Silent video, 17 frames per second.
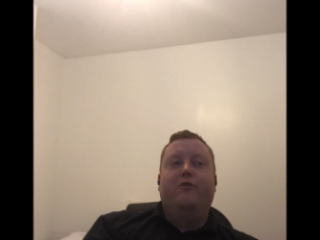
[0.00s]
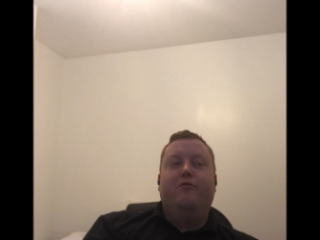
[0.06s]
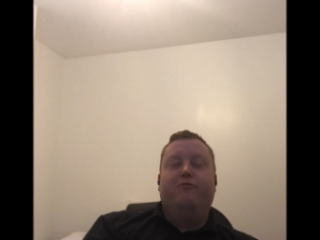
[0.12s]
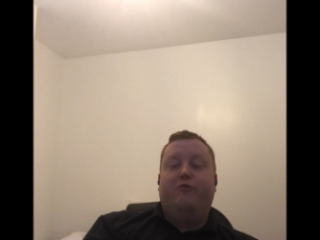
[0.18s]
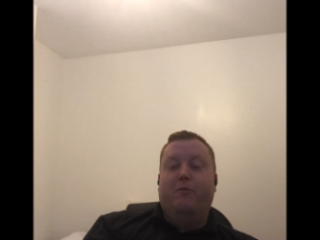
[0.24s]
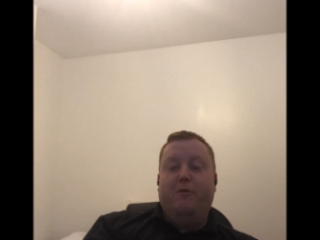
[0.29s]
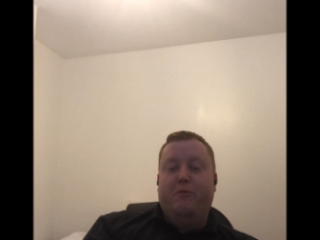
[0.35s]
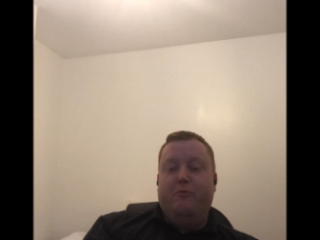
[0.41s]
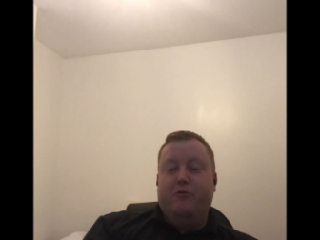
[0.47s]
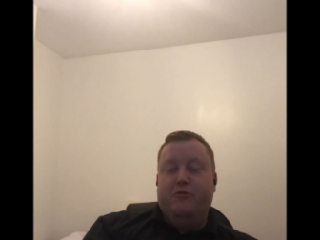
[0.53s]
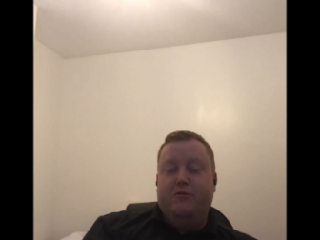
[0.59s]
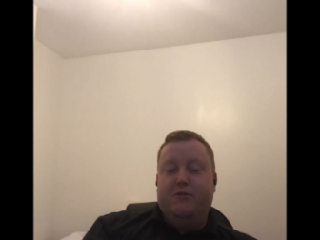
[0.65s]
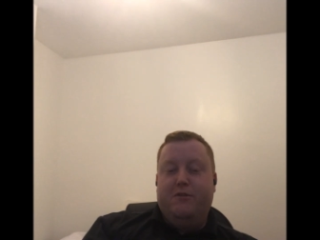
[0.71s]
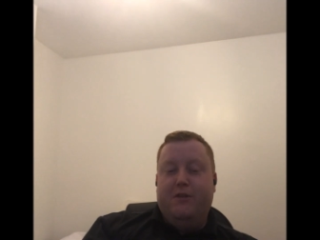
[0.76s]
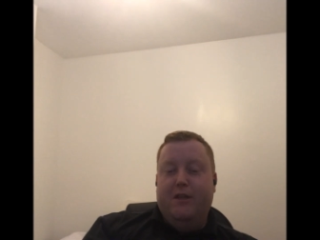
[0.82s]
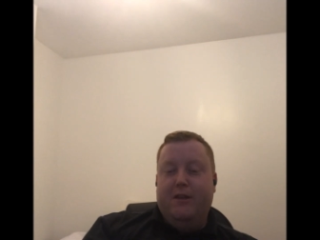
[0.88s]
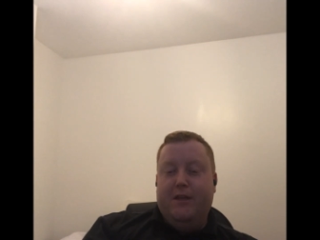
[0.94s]
Robert the Bruce
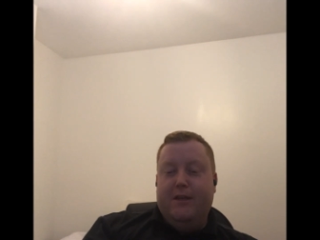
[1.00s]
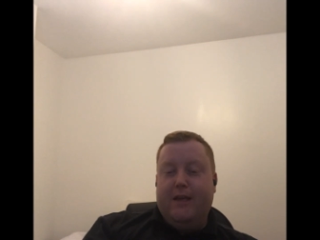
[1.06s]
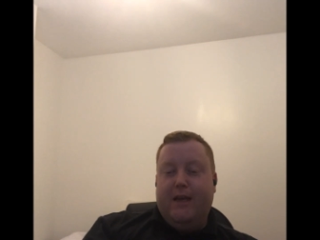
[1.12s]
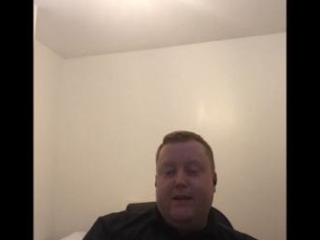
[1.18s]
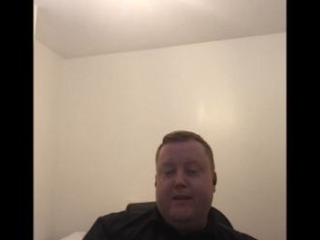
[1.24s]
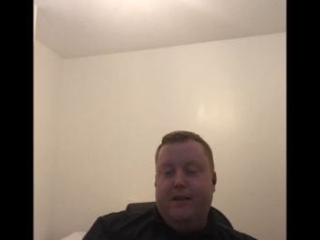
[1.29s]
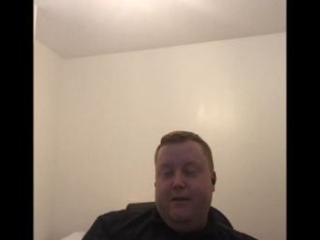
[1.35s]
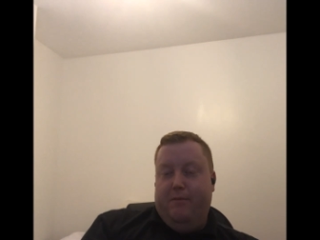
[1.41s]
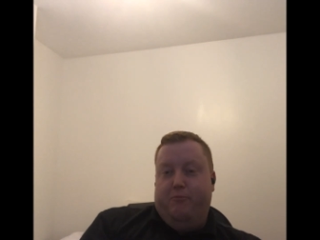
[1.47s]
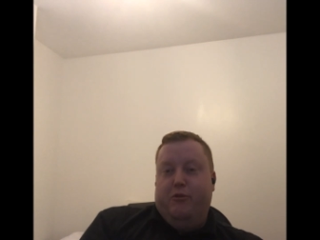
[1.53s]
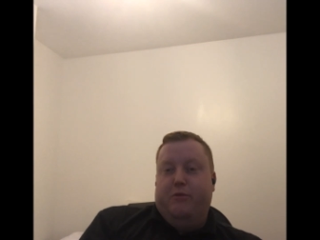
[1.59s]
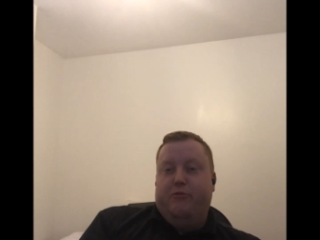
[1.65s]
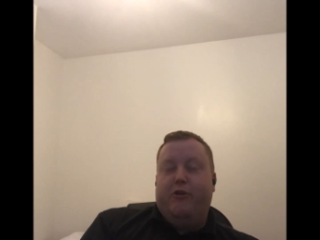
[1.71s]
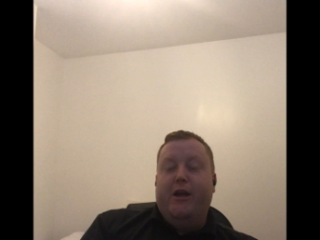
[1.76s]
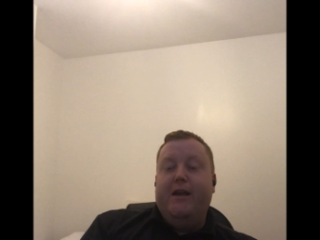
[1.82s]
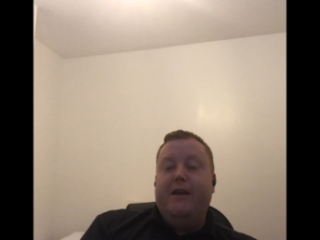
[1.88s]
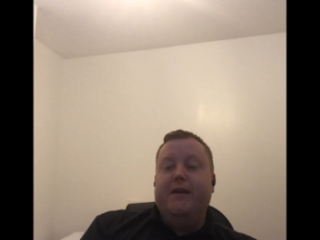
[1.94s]
did the exact same,
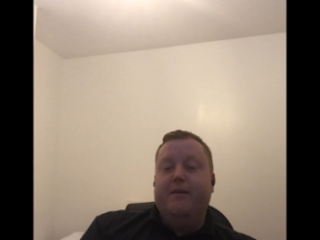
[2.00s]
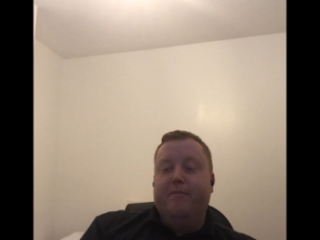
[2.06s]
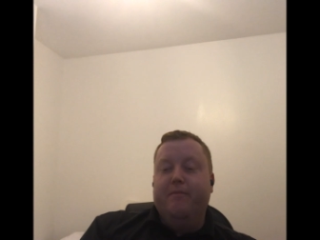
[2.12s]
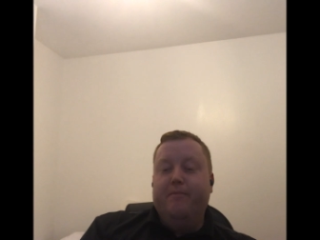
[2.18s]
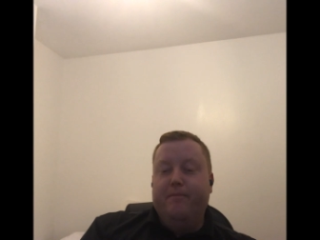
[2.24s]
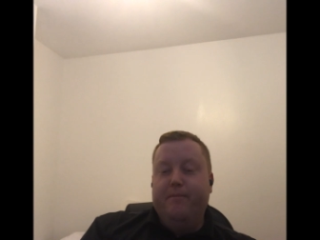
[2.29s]
betrayed him.